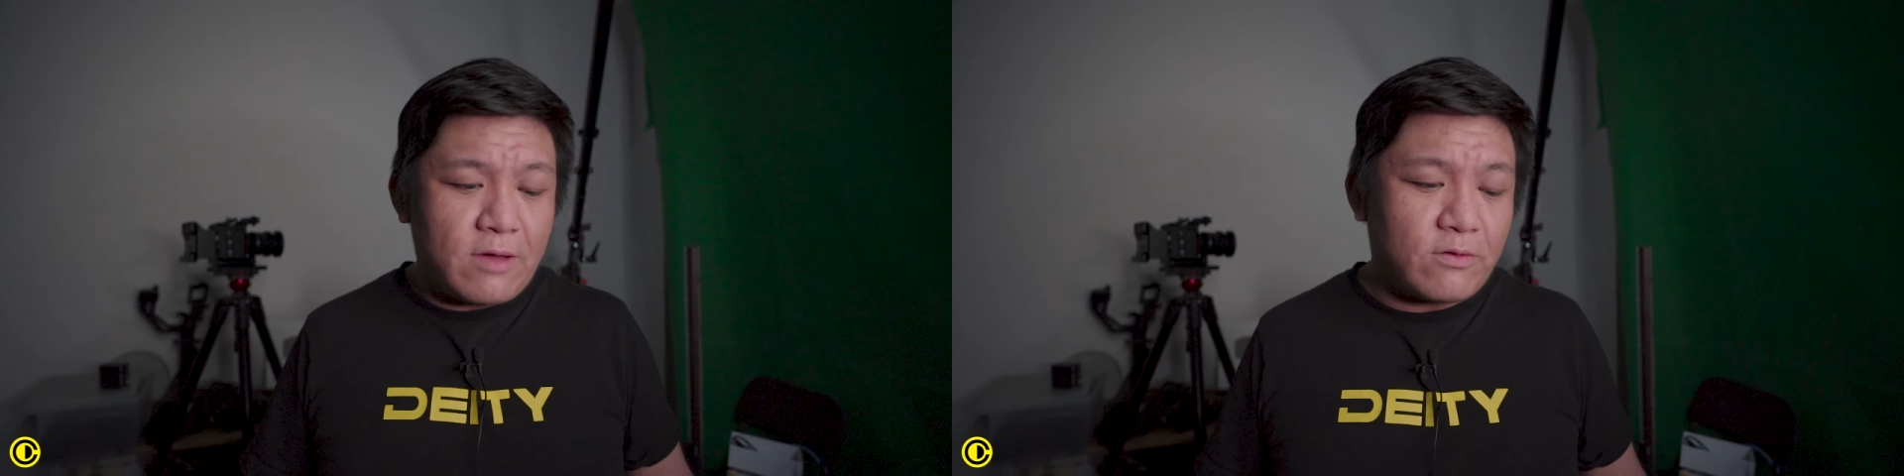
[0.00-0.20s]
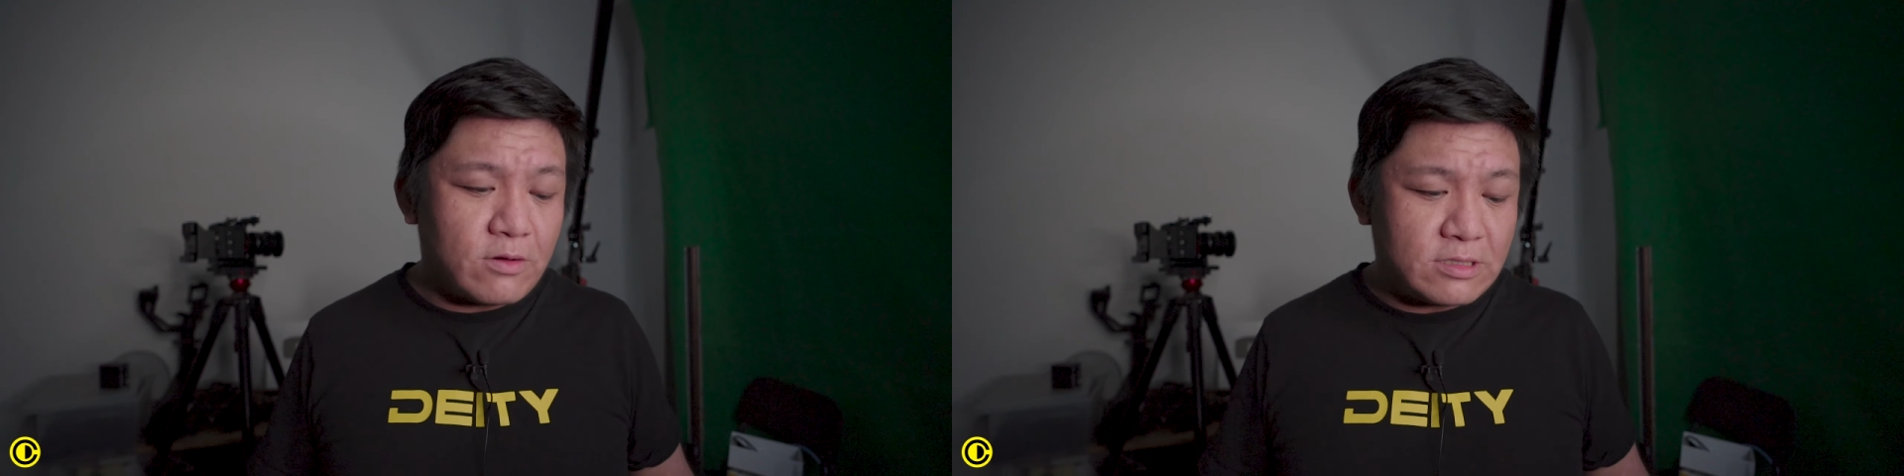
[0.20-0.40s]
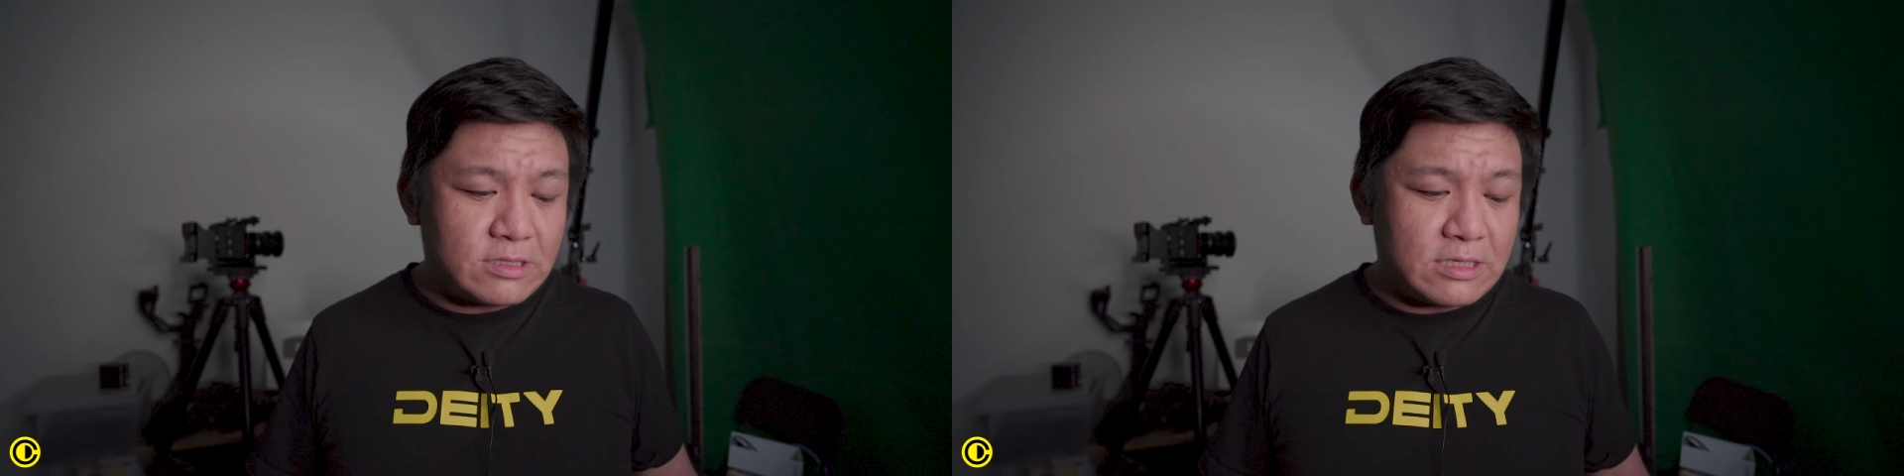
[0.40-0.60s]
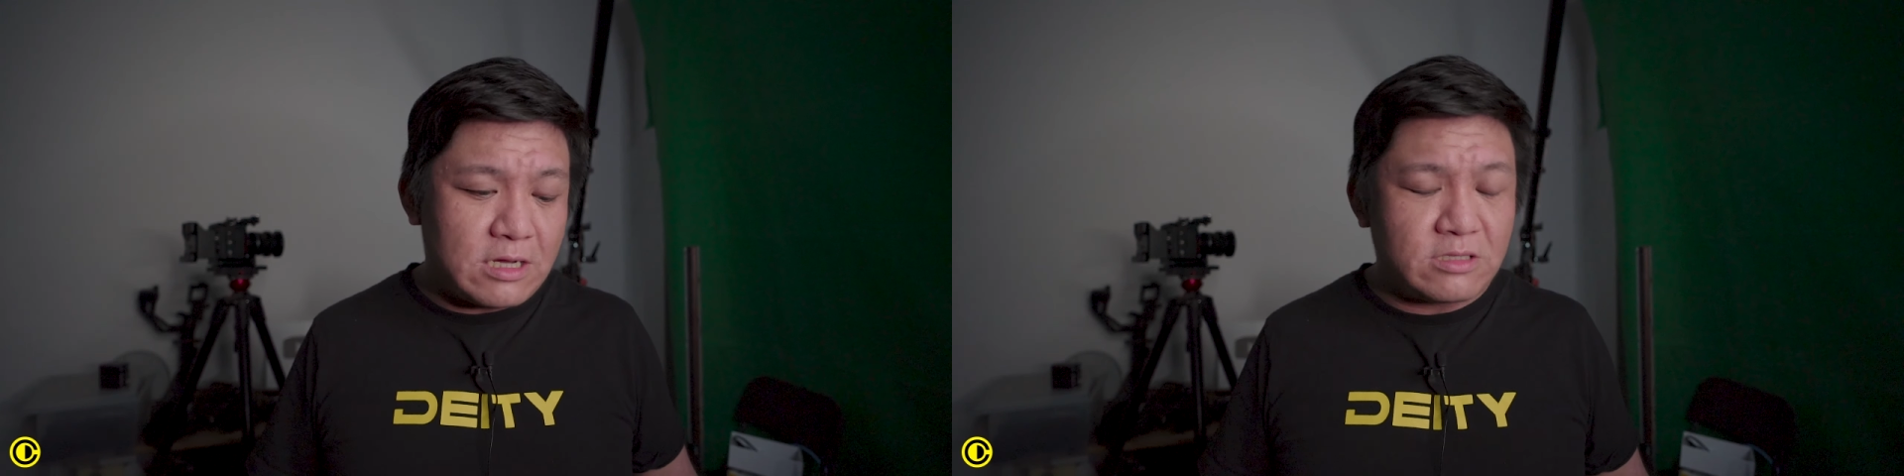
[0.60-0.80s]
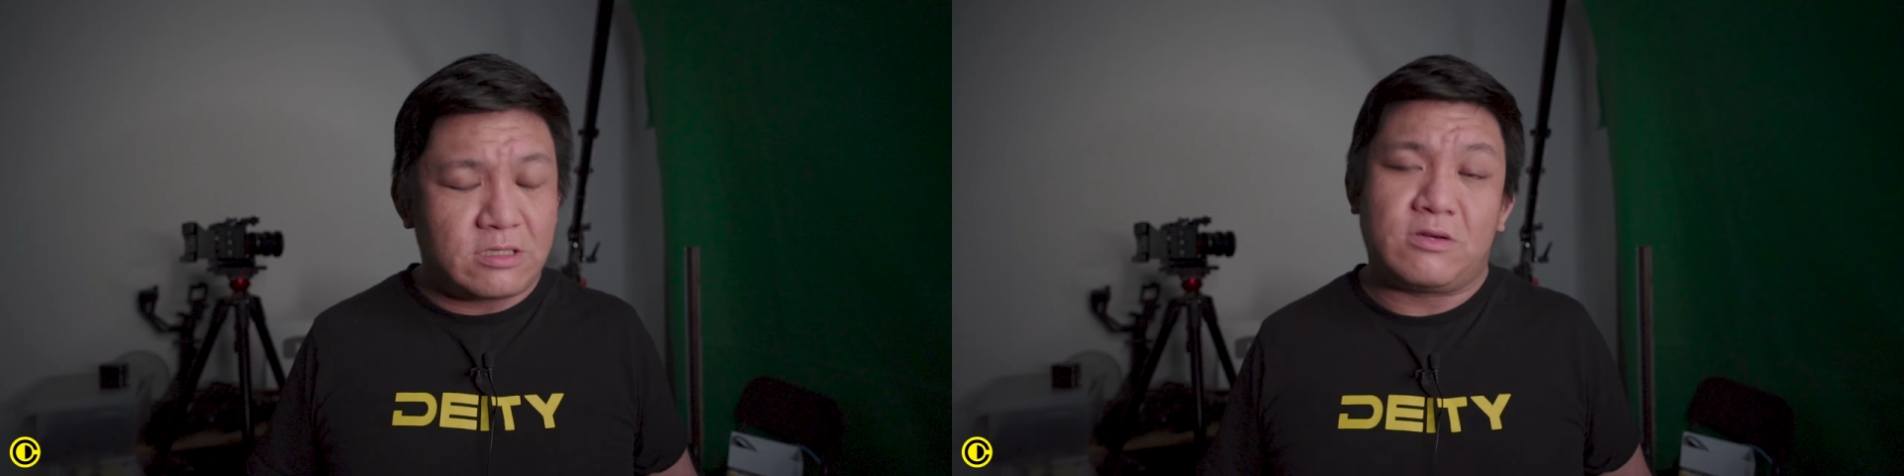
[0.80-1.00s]
Of course,
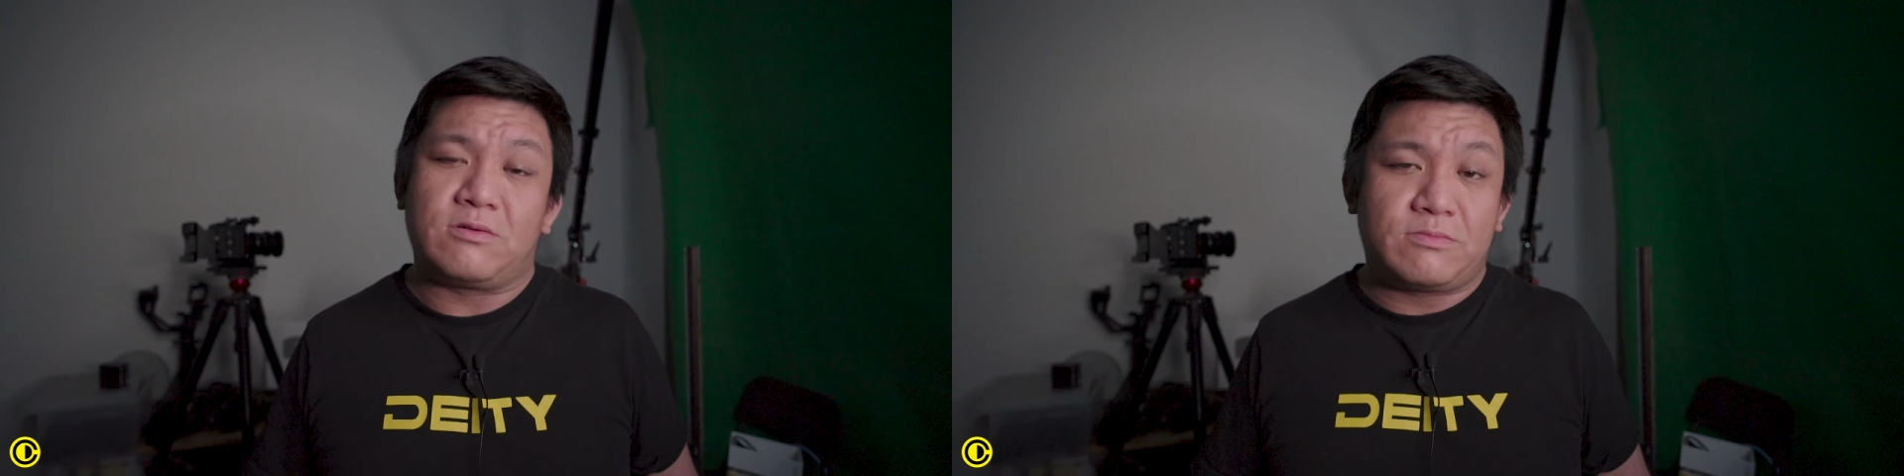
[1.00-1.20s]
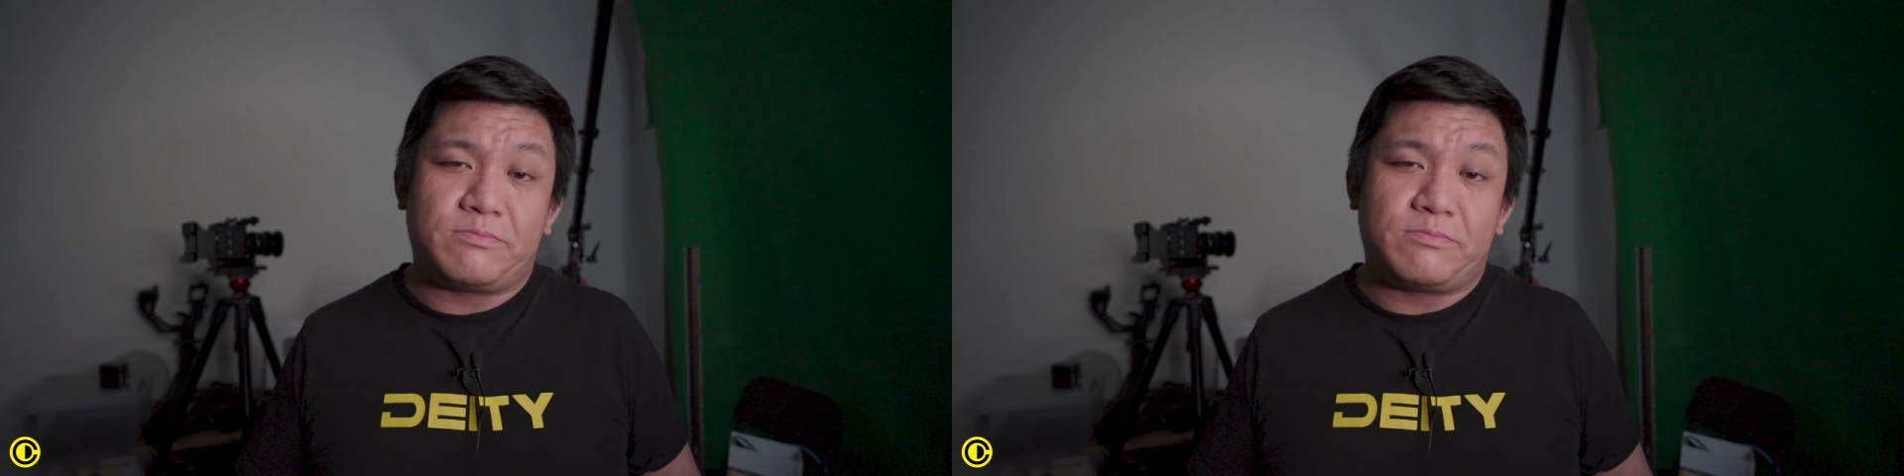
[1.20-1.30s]
also